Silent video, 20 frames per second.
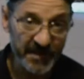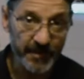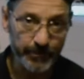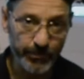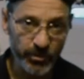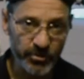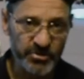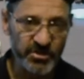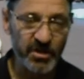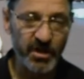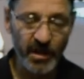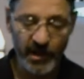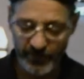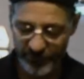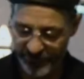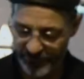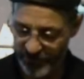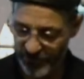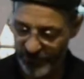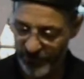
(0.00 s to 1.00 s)
to push a
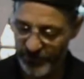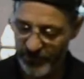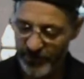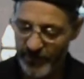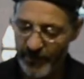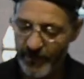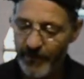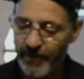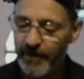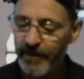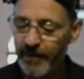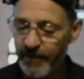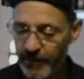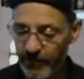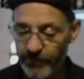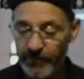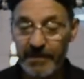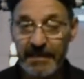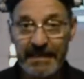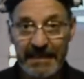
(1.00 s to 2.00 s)
lot further
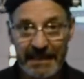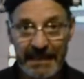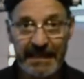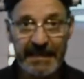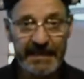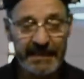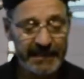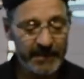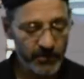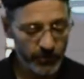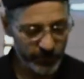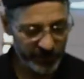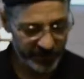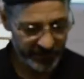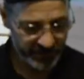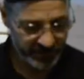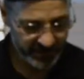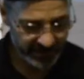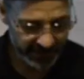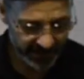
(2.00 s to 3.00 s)
and really lay into
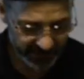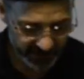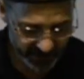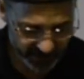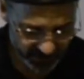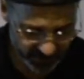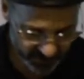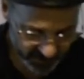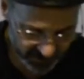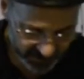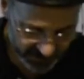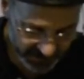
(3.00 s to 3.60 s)
it to get it to